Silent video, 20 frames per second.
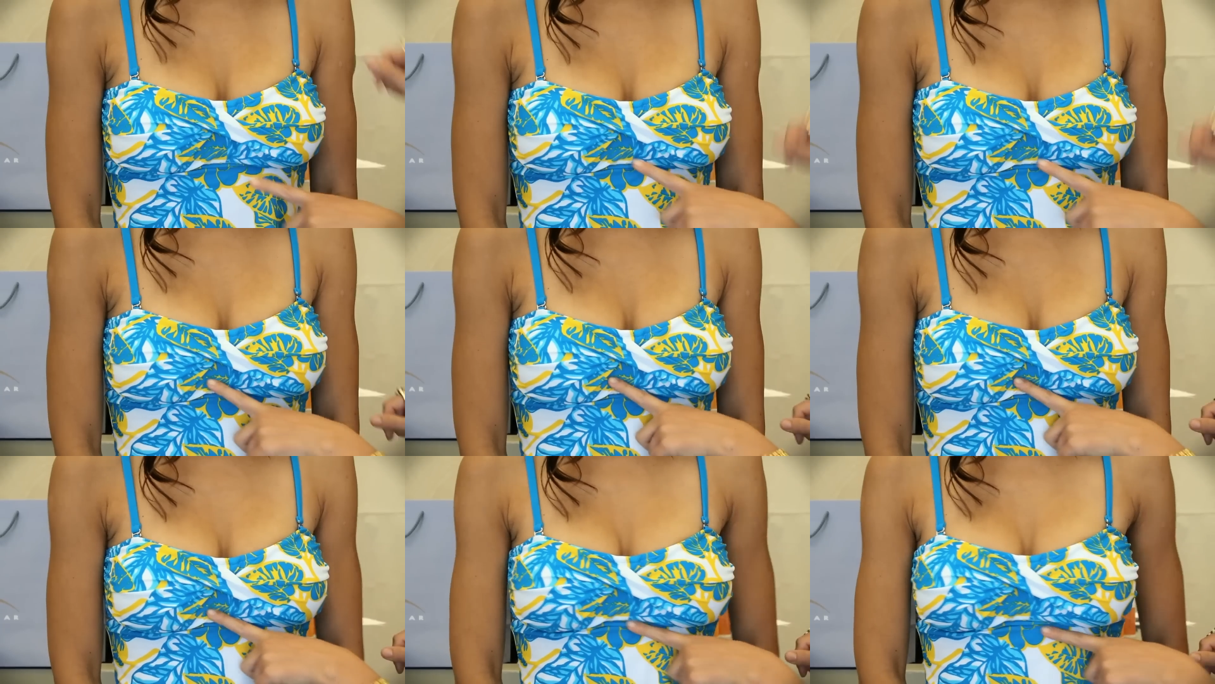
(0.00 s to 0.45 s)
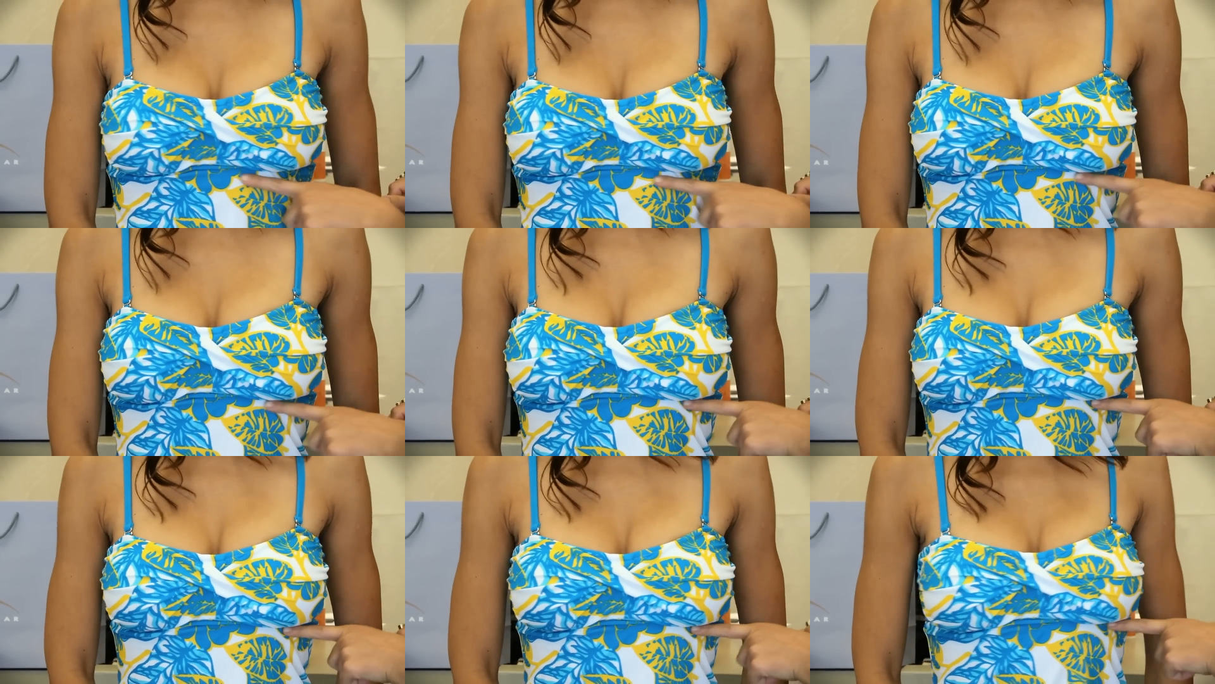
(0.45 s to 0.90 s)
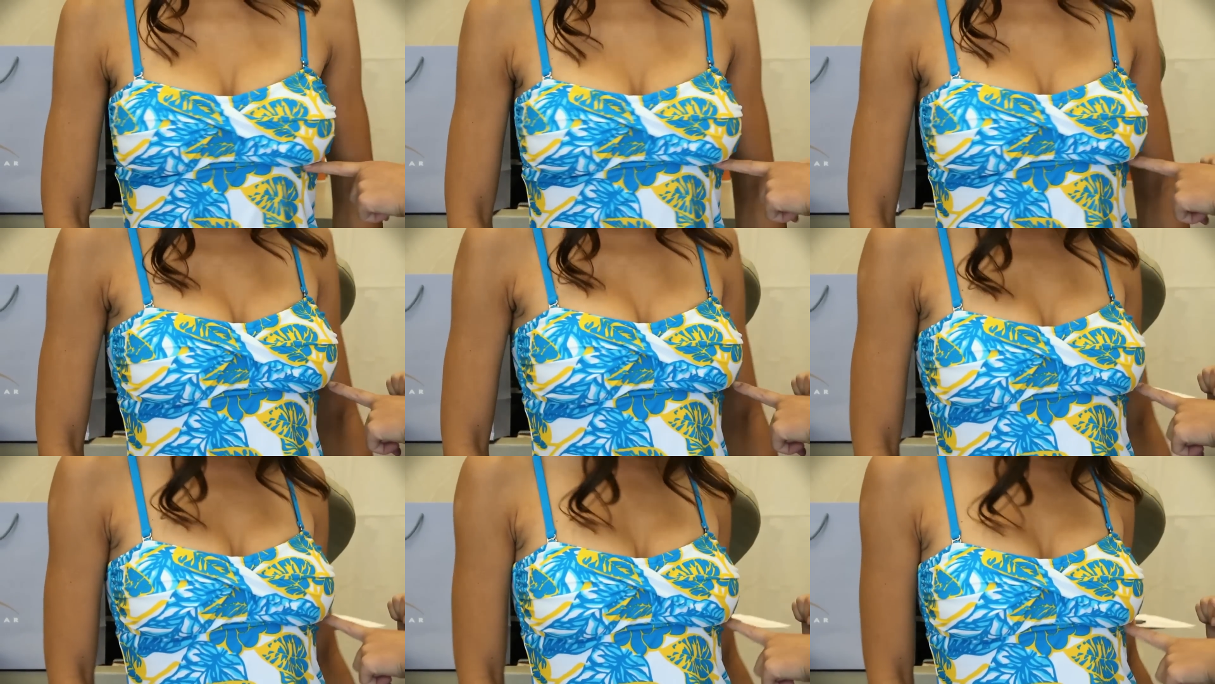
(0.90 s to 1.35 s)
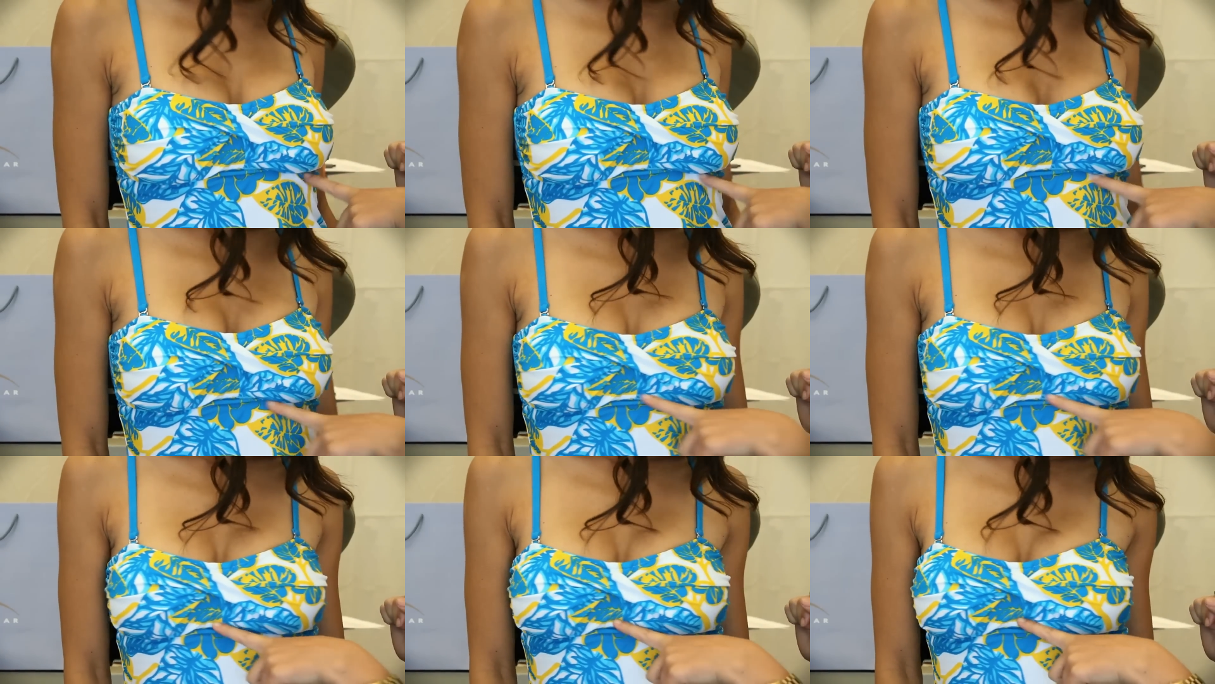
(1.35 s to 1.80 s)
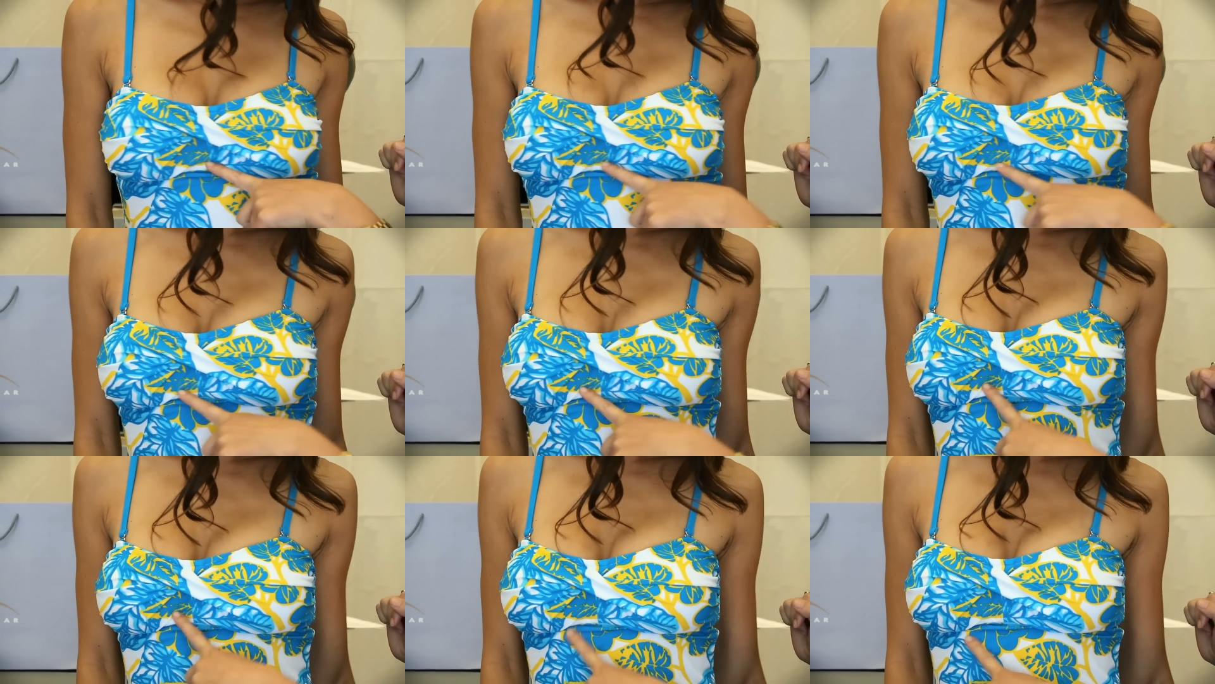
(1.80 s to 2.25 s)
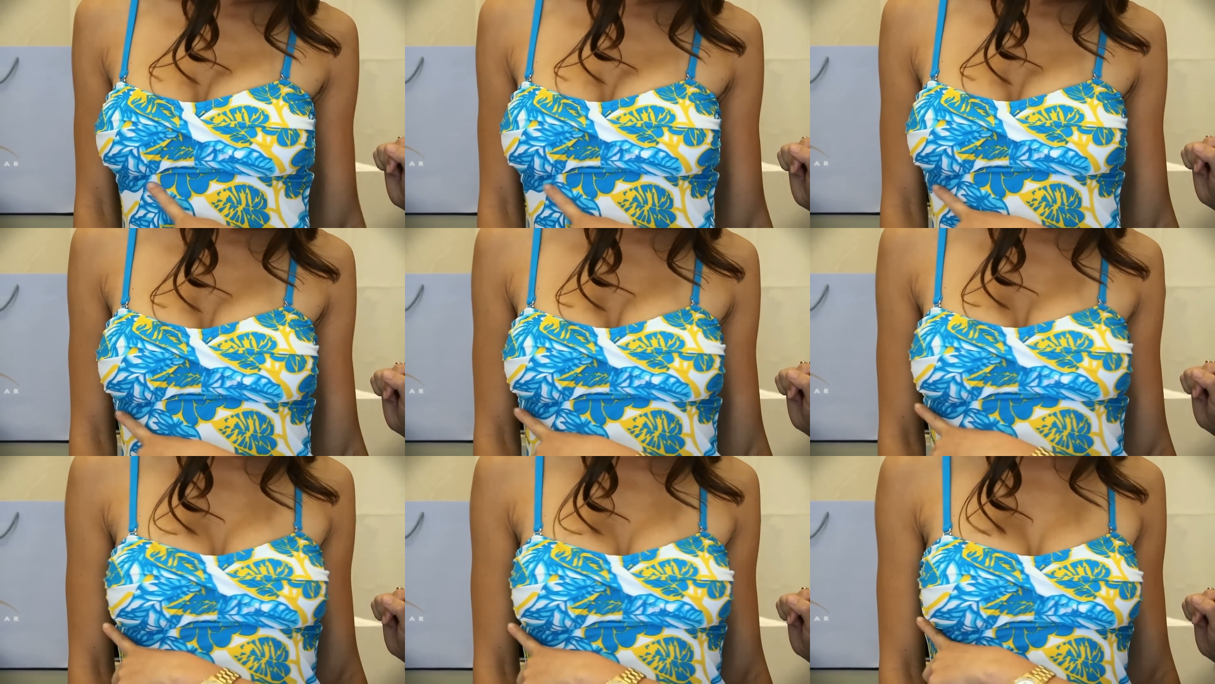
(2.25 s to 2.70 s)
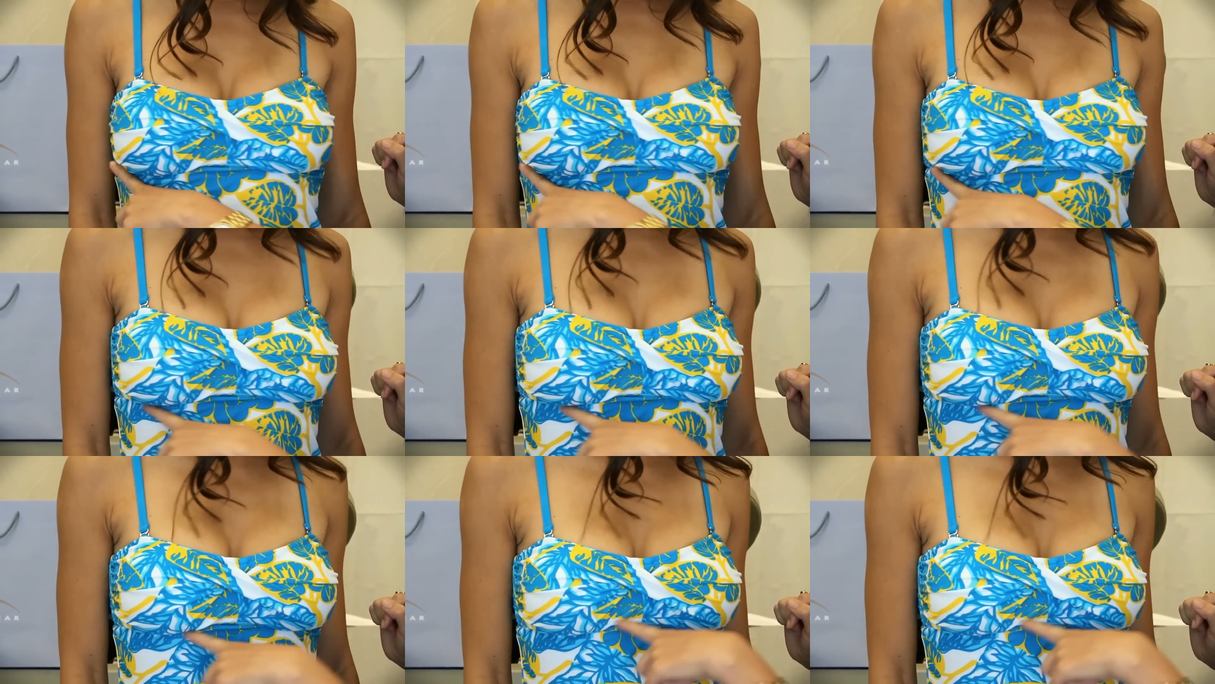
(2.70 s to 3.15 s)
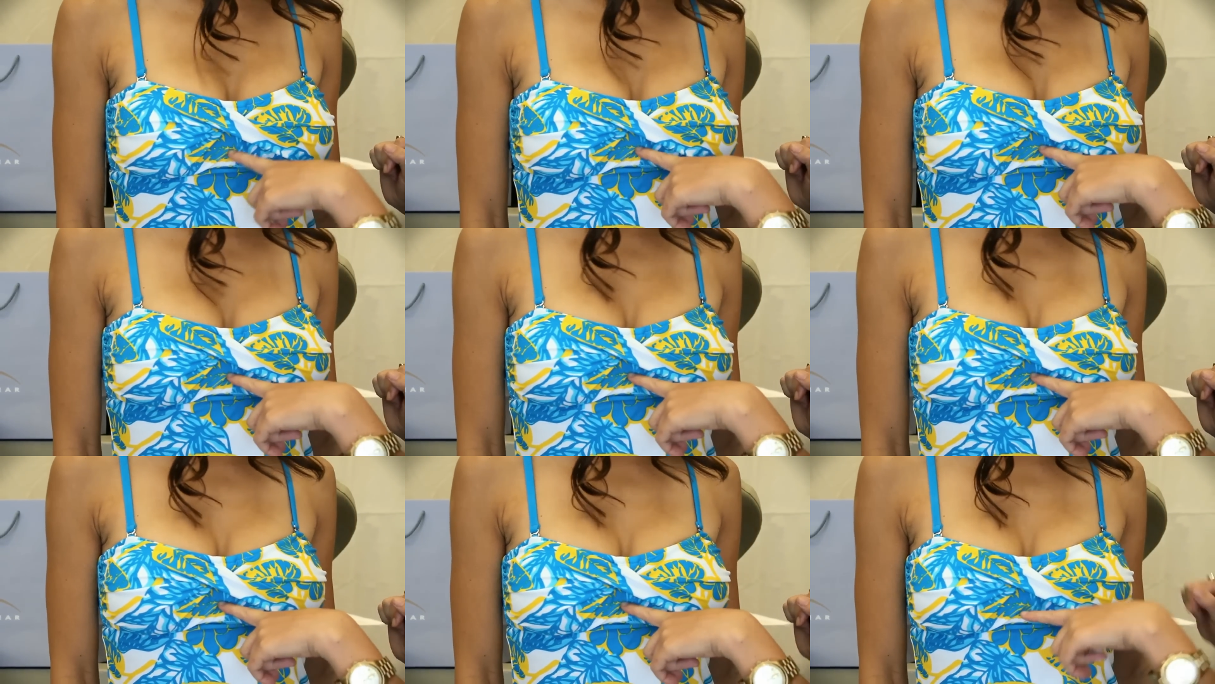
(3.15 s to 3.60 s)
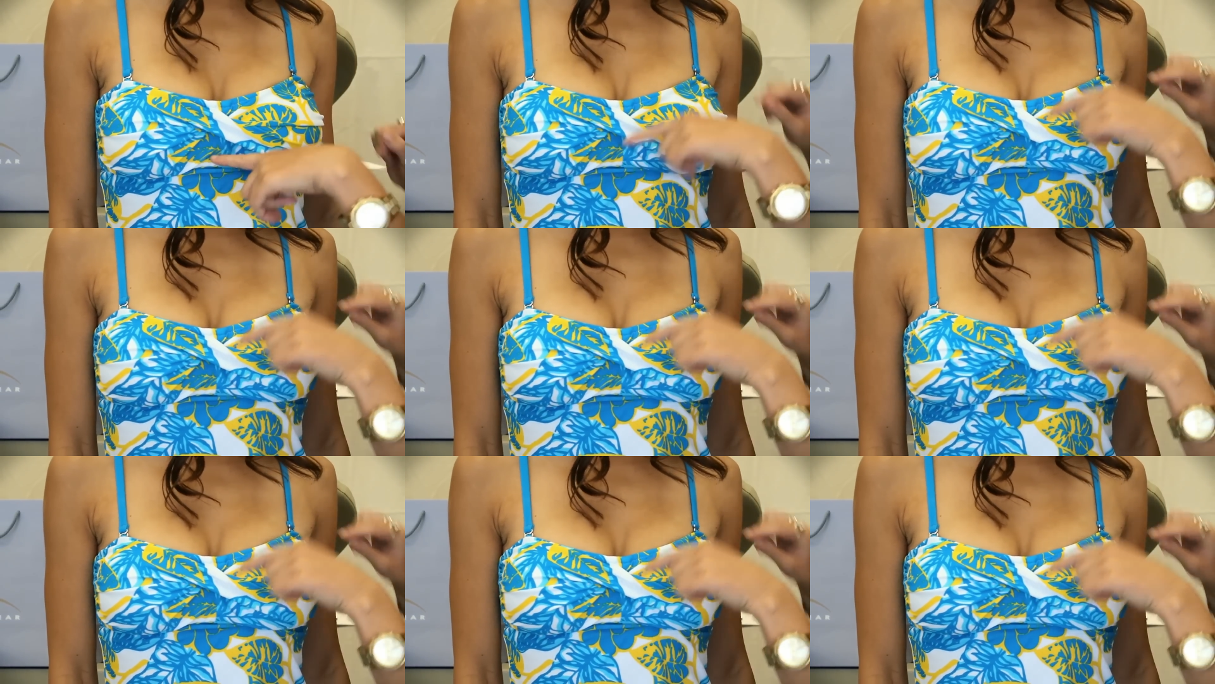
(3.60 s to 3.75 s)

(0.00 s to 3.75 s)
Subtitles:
Nobody's mouth can be seen.